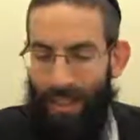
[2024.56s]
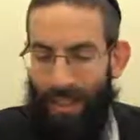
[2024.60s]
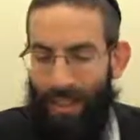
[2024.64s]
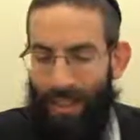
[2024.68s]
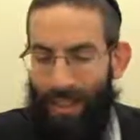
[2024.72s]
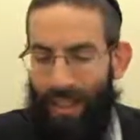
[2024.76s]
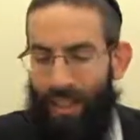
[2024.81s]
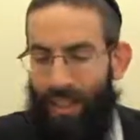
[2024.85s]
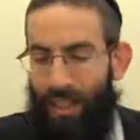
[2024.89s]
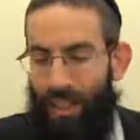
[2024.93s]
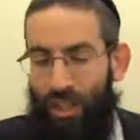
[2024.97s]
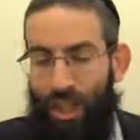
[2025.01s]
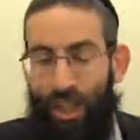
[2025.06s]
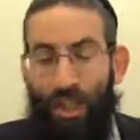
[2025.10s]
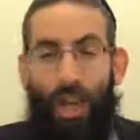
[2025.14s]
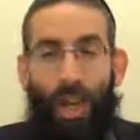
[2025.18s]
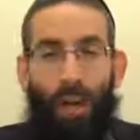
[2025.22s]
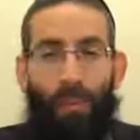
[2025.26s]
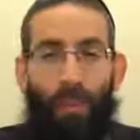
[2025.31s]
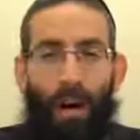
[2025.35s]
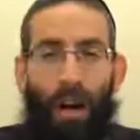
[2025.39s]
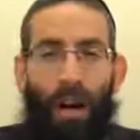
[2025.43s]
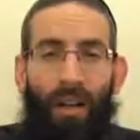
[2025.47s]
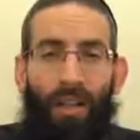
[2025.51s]
Kiddush
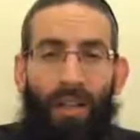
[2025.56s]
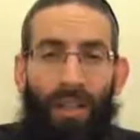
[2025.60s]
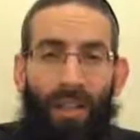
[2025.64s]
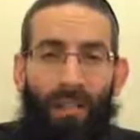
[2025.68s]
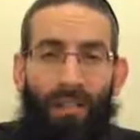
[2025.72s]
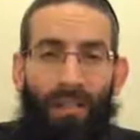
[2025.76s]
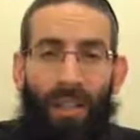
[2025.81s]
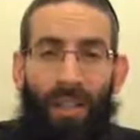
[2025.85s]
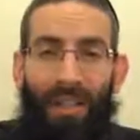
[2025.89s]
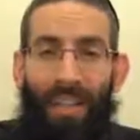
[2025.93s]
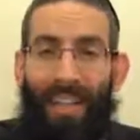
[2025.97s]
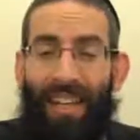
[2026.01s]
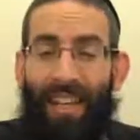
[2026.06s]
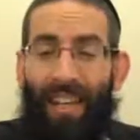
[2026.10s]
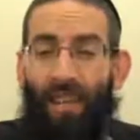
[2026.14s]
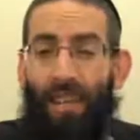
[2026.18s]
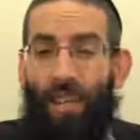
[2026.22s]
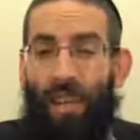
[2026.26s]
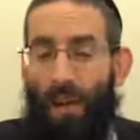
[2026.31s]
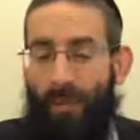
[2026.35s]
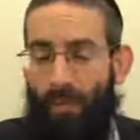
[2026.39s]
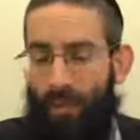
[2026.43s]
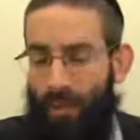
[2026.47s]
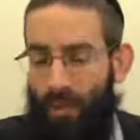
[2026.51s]
Hayoyim Adif. Does Kiddush
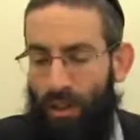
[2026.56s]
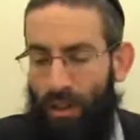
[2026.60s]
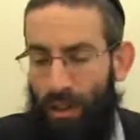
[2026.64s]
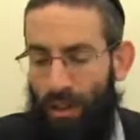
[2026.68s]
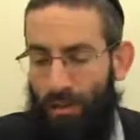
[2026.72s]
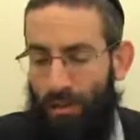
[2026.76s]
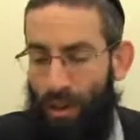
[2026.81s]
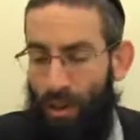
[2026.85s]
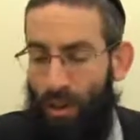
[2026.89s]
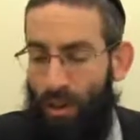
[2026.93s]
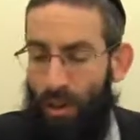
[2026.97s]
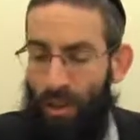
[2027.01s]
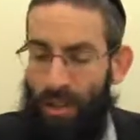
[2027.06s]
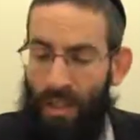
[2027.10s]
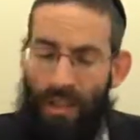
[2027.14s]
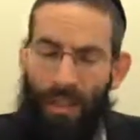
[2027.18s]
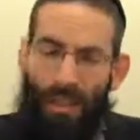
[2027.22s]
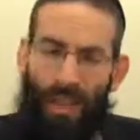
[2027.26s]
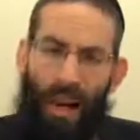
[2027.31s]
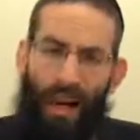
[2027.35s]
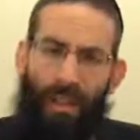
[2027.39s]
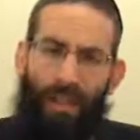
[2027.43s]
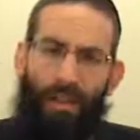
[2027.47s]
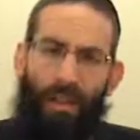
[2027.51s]
come first? Because the
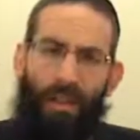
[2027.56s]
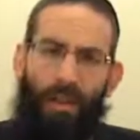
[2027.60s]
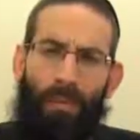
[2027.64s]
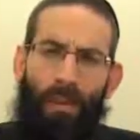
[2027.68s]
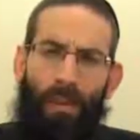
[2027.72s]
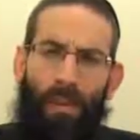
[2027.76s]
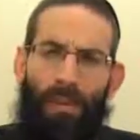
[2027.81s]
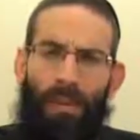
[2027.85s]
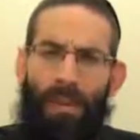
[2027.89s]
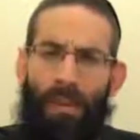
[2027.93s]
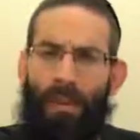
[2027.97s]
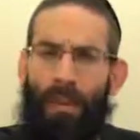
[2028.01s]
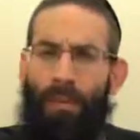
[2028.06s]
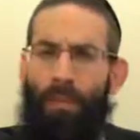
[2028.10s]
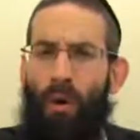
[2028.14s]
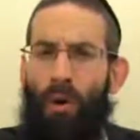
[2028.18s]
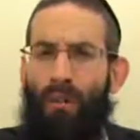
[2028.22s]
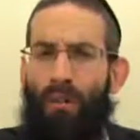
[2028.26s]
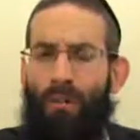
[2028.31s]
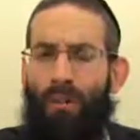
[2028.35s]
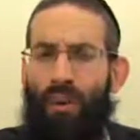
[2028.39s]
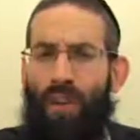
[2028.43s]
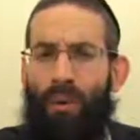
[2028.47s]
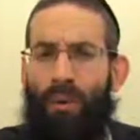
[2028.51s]
Tader, because it's something more
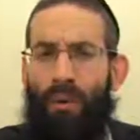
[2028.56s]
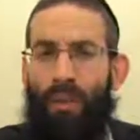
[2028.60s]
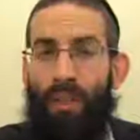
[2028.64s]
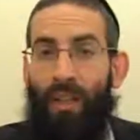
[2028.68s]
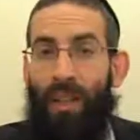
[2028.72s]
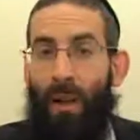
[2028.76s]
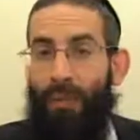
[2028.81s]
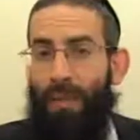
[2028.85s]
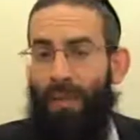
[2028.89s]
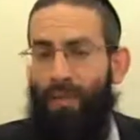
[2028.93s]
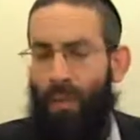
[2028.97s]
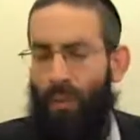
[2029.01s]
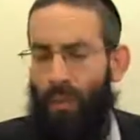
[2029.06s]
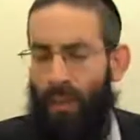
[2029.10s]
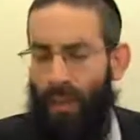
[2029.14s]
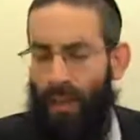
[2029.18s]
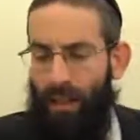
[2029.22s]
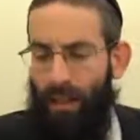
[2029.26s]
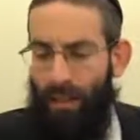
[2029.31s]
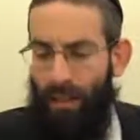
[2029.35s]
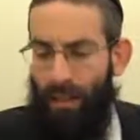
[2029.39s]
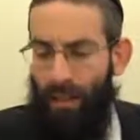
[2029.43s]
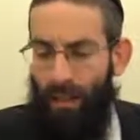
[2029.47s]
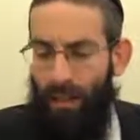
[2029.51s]
frequent, it comes every
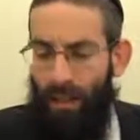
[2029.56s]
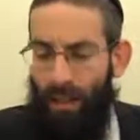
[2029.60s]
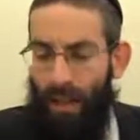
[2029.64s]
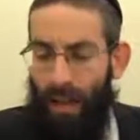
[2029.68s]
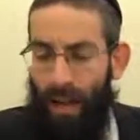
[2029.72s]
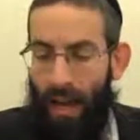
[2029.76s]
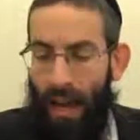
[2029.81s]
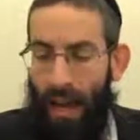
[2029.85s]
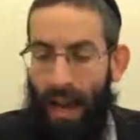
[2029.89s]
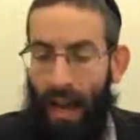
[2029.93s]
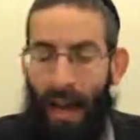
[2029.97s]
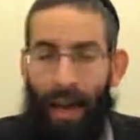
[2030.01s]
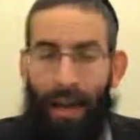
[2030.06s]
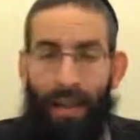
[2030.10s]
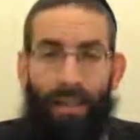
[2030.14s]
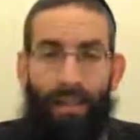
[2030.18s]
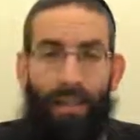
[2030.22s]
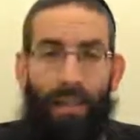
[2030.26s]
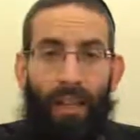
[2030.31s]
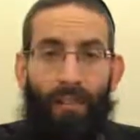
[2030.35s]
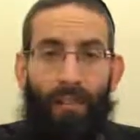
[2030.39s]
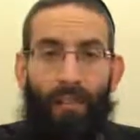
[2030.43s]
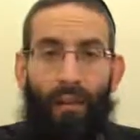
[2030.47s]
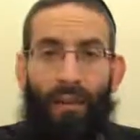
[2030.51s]
week,
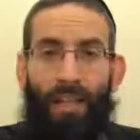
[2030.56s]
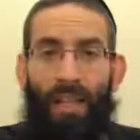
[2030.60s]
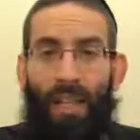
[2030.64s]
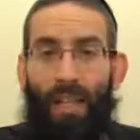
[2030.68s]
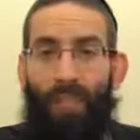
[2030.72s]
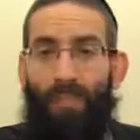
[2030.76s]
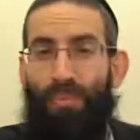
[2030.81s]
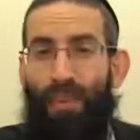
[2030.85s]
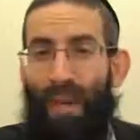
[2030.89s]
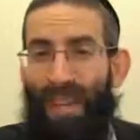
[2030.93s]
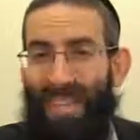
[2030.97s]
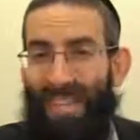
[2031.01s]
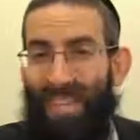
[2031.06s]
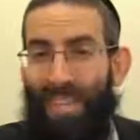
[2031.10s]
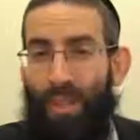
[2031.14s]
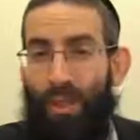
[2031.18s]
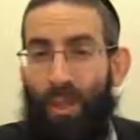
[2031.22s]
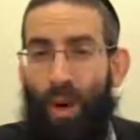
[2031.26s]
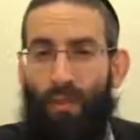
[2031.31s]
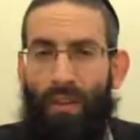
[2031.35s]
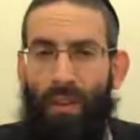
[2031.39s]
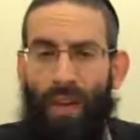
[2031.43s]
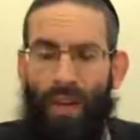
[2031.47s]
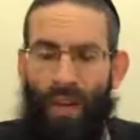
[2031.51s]
and therefore it takes precedence
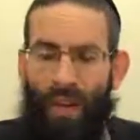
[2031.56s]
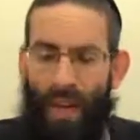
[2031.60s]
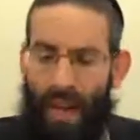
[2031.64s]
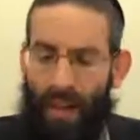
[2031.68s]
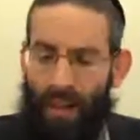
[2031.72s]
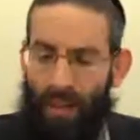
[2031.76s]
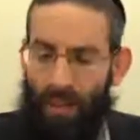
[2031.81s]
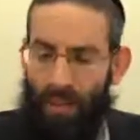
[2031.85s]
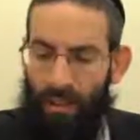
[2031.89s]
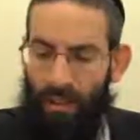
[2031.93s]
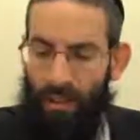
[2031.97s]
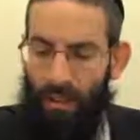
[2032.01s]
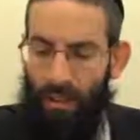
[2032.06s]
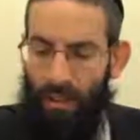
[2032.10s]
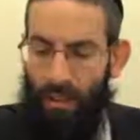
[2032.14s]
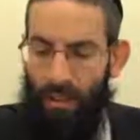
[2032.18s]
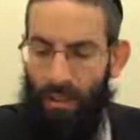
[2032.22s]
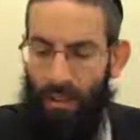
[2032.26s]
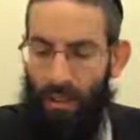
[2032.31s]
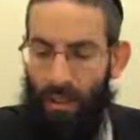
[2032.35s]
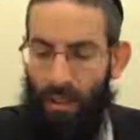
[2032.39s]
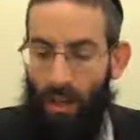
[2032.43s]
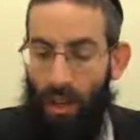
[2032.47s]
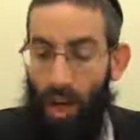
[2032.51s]
over Ner Chanukah.
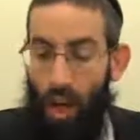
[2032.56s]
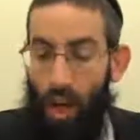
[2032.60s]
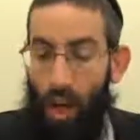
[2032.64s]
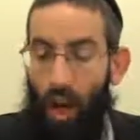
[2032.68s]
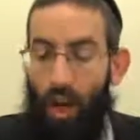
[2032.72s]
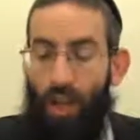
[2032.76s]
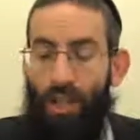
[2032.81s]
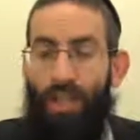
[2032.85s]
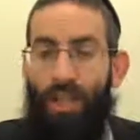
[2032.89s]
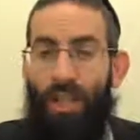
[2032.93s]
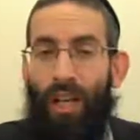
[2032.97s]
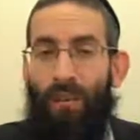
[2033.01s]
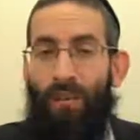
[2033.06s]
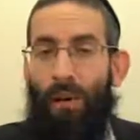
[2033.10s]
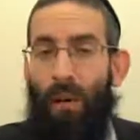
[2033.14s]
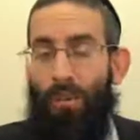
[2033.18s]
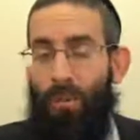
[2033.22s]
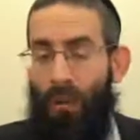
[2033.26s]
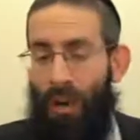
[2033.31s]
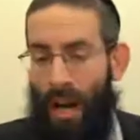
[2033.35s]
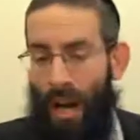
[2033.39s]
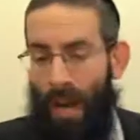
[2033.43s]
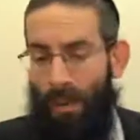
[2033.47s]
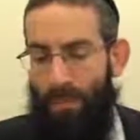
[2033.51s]
Oidilma,
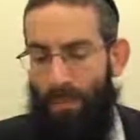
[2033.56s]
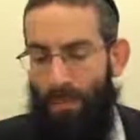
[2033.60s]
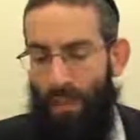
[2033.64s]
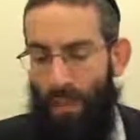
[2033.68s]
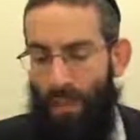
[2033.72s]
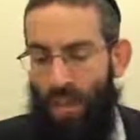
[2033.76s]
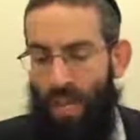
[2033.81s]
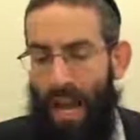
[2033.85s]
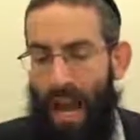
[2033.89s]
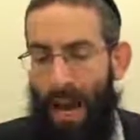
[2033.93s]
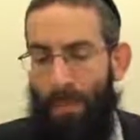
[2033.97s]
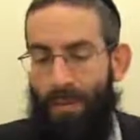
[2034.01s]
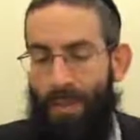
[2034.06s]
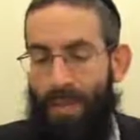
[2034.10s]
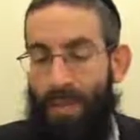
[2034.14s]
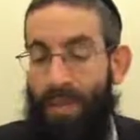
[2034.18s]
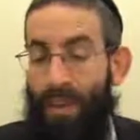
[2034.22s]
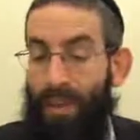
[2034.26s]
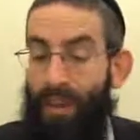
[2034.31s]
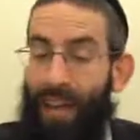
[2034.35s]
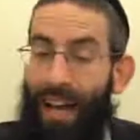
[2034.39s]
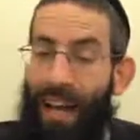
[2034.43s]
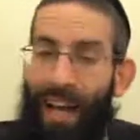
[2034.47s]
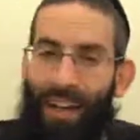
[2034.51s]
perhaps, just the opposite,
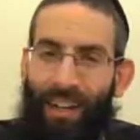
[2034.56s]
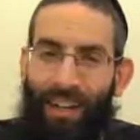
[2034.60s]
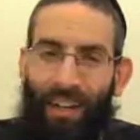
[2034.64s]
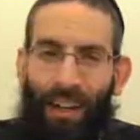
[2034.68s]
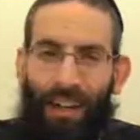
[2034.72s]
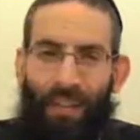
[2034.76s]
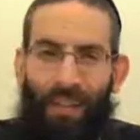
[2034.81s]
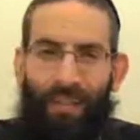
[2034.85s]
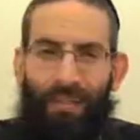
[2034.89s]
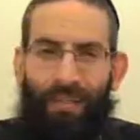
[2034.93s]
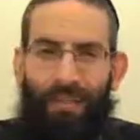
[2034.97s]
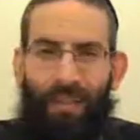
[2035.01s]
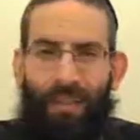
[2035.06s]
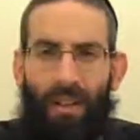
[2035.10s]
Ner Chanukah.